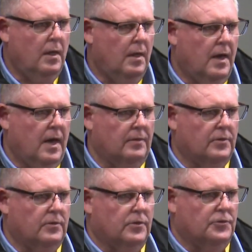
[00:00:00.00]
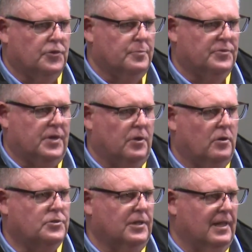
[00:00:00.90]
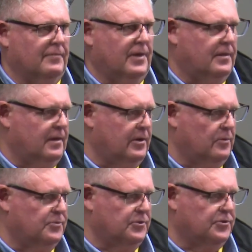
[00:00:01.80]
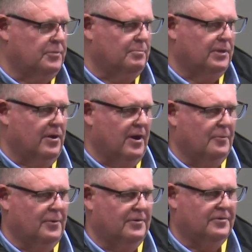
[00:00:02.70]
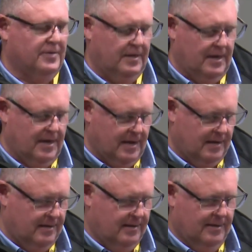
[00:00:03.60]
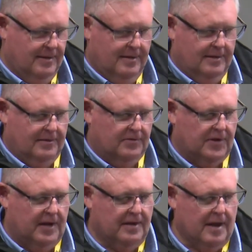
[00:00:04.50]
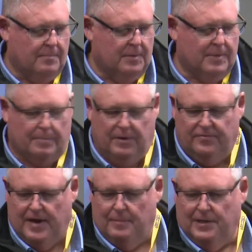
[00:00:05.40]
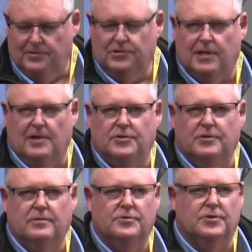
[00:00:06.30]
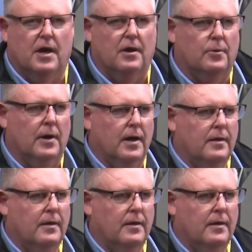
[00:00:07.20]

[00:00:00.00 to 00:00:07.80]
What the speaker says: and the 2% auction levy that helps us comply with the state government puppy farm legislation. So